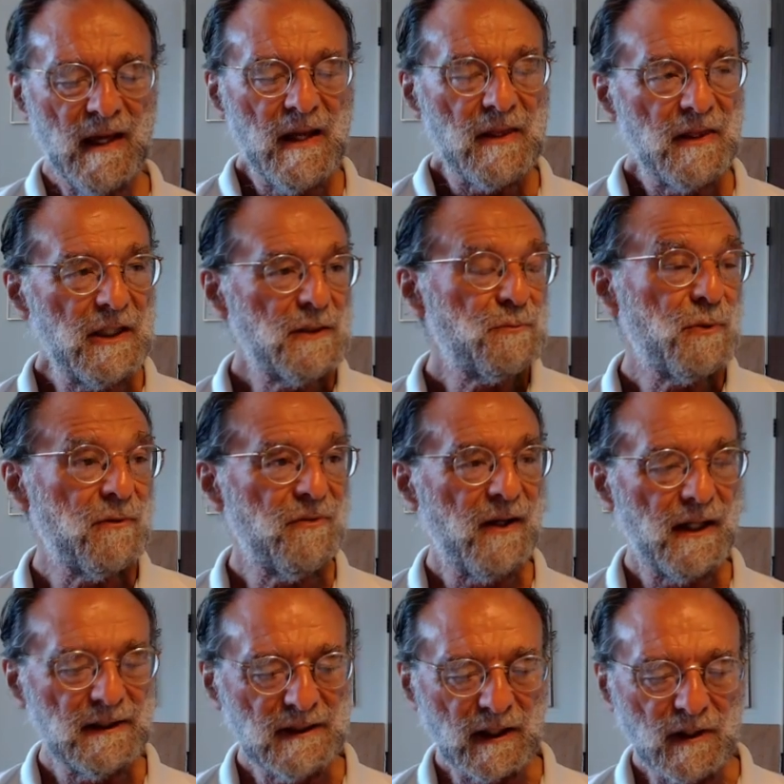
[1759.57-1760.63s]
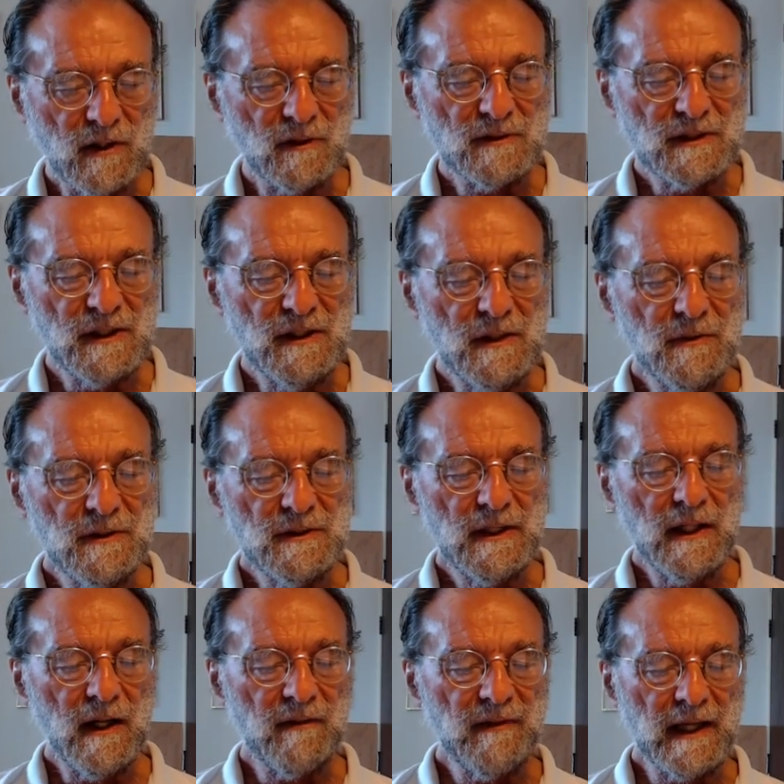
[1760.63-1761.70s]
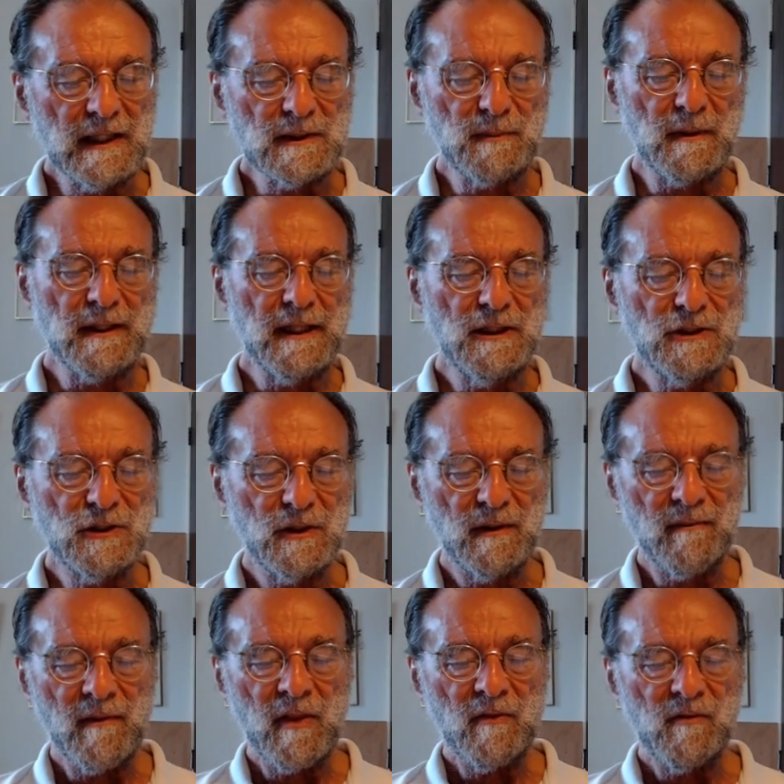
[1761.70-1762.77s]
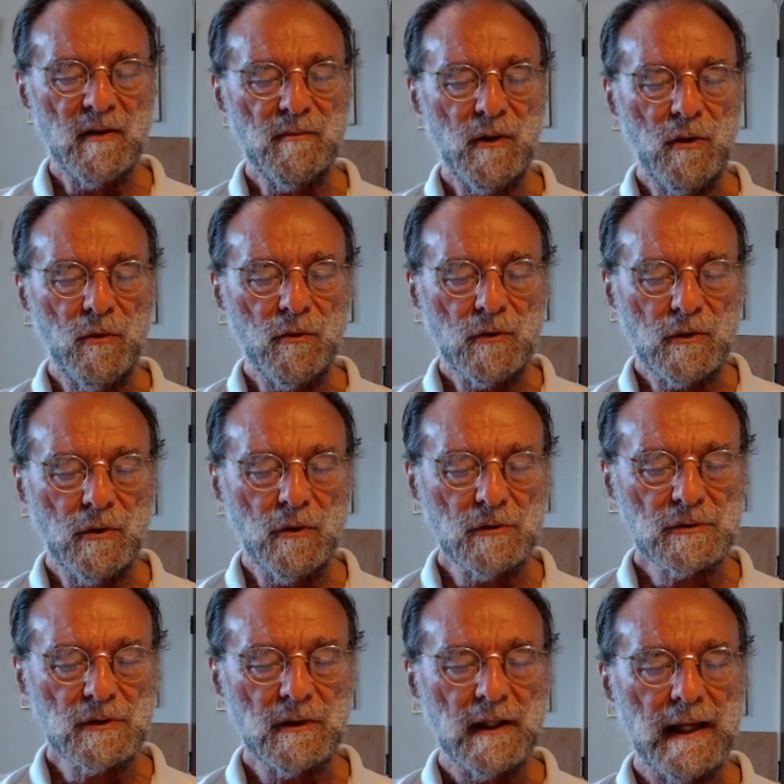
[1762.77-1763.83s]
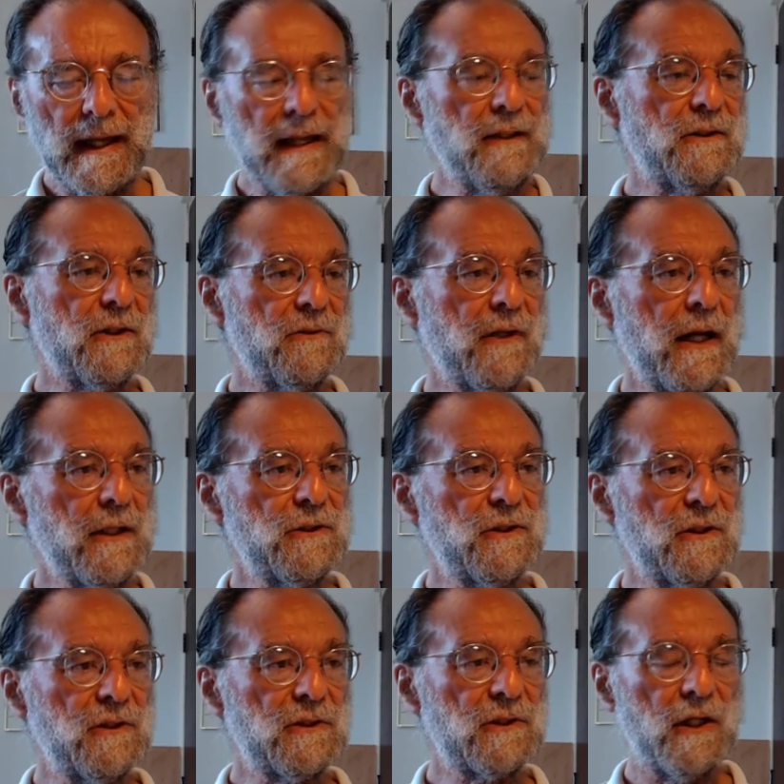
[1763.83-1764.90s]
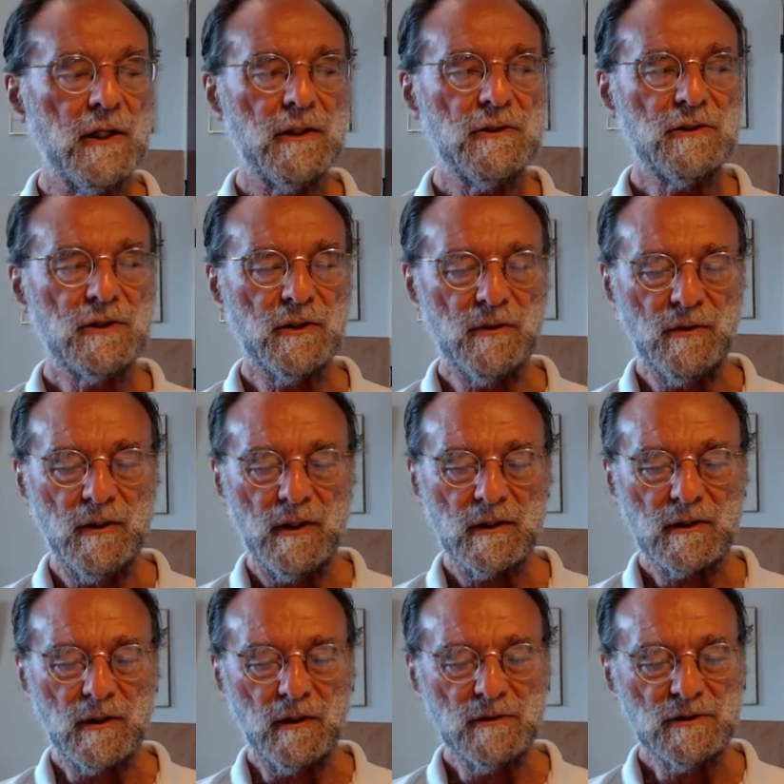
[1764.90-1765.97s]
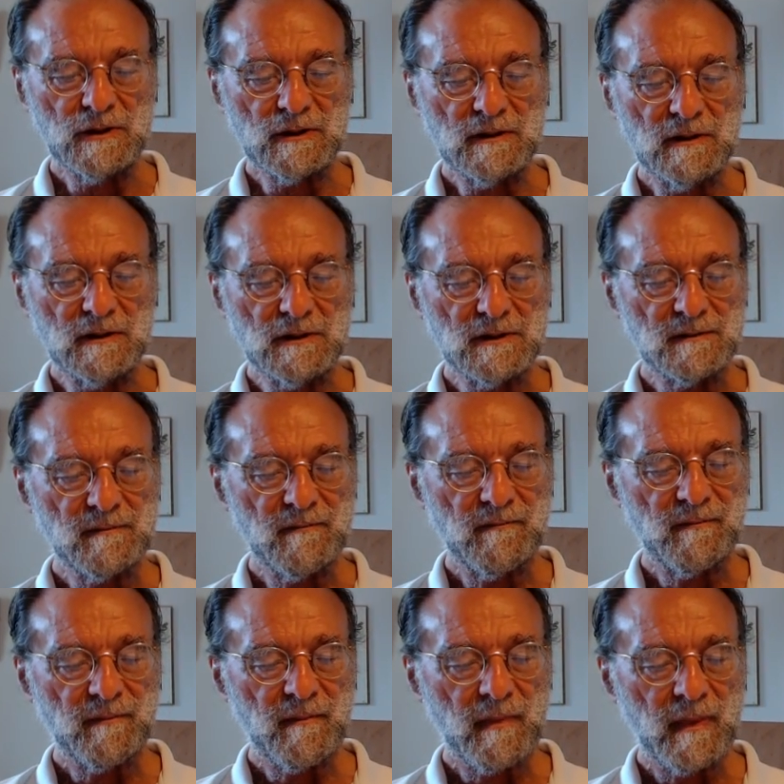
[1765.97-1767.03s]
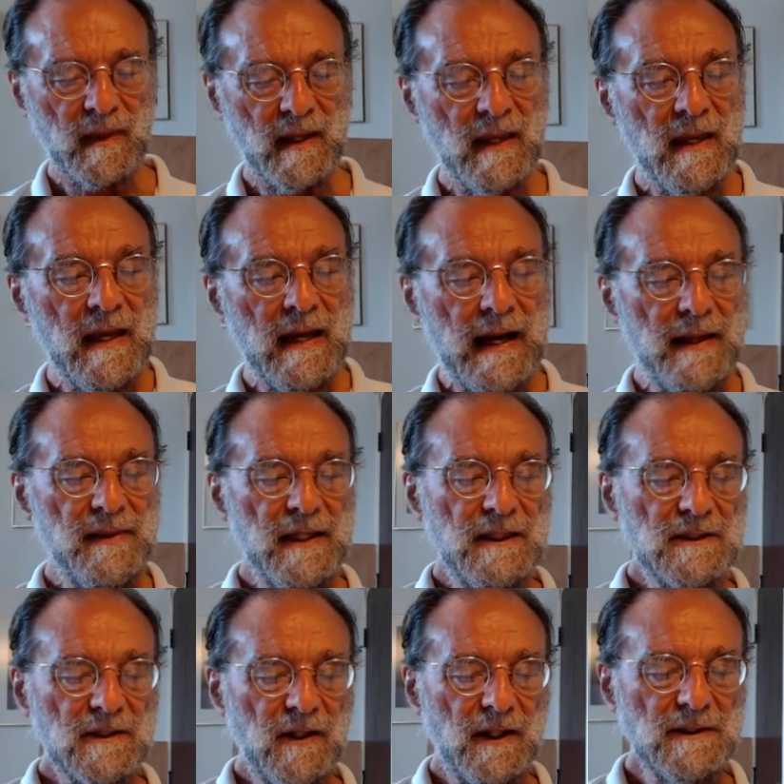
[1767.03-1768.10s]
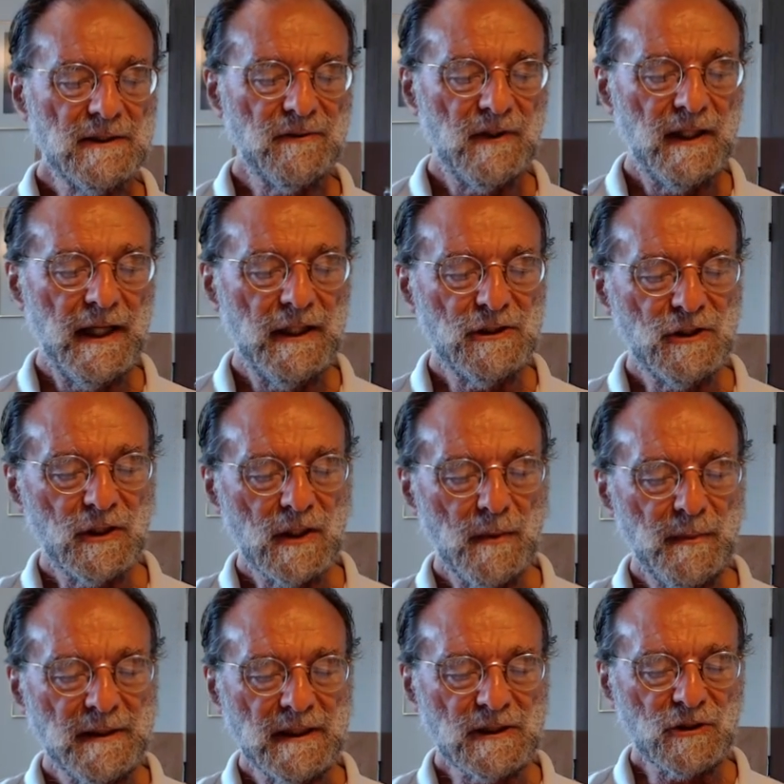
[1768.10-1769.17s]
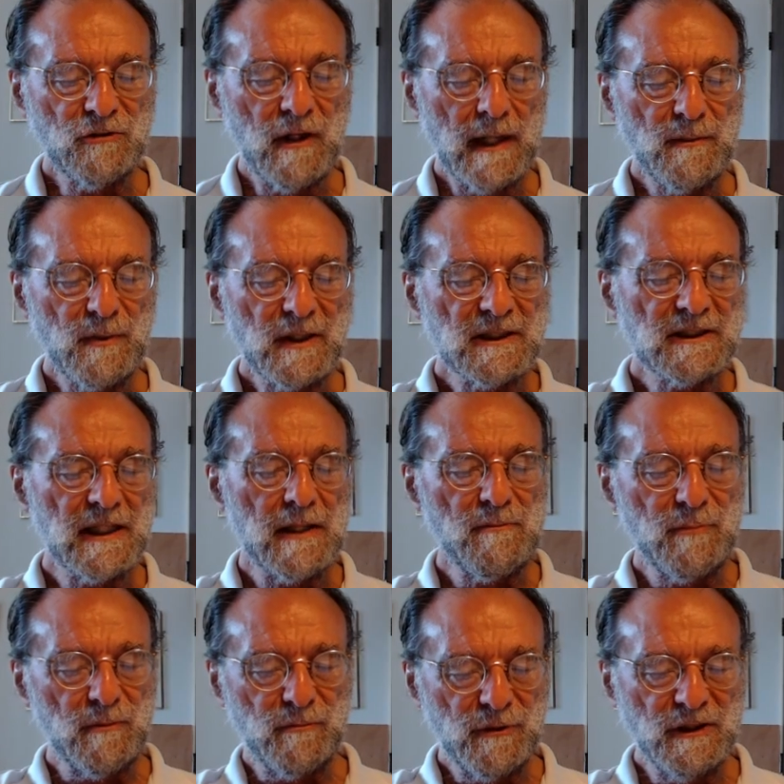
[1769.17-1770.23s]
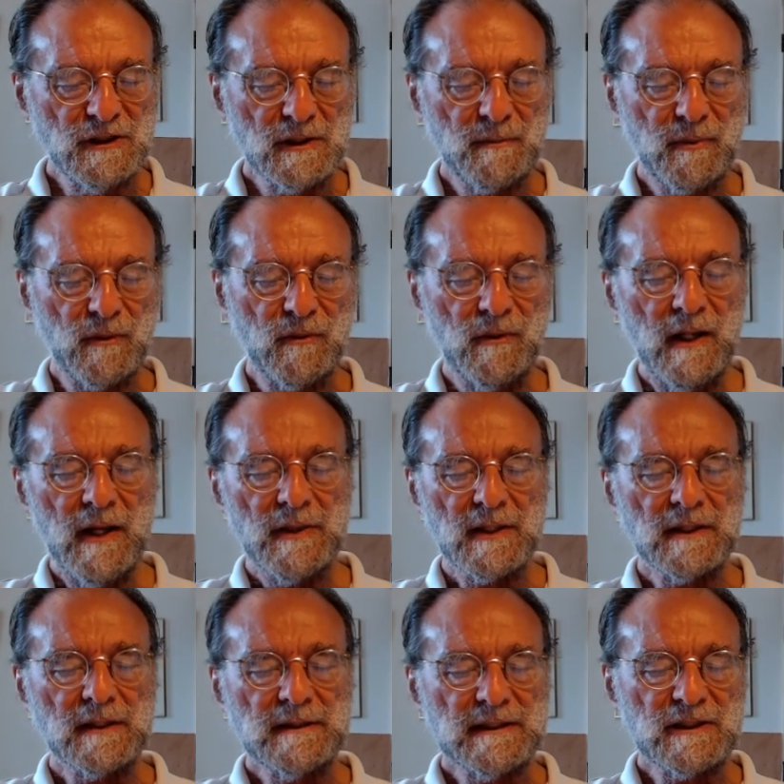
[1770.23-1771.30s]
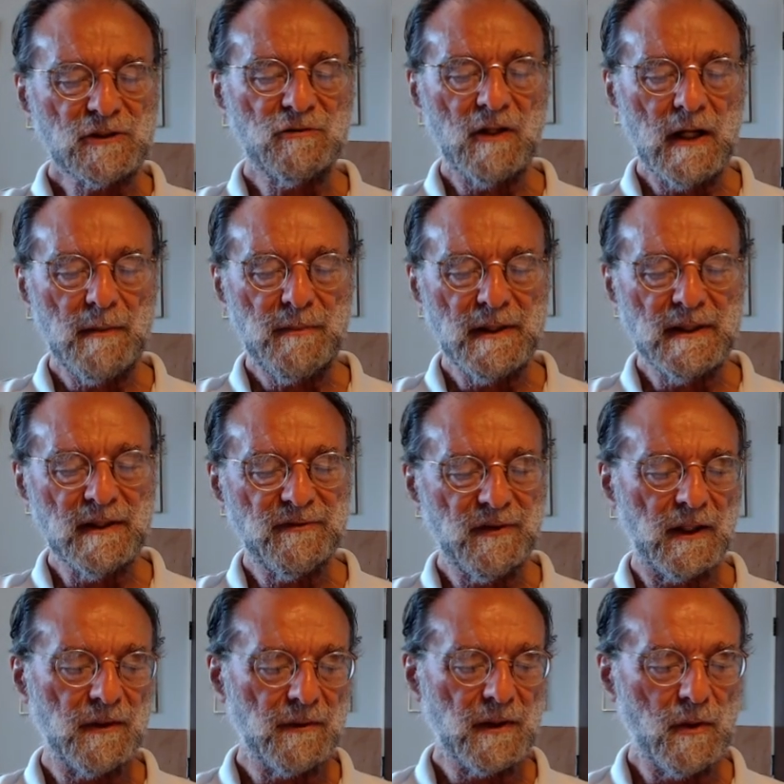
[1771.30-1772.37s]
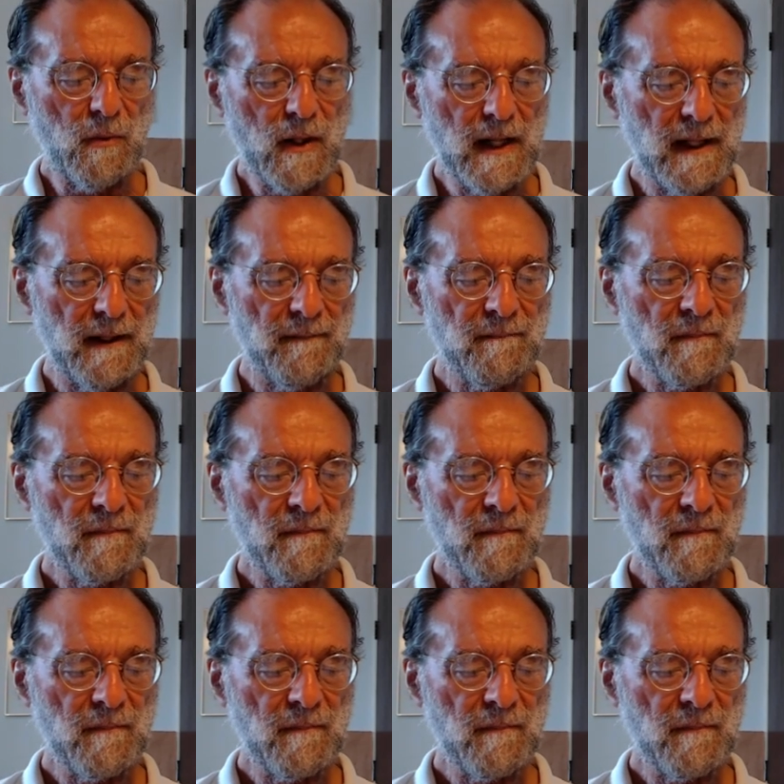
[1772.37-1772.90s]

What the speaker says: This provides a continuity of explanation from all causal interactions to consciousness. And these kinds of relation can be described with the same principle that are described in the following way: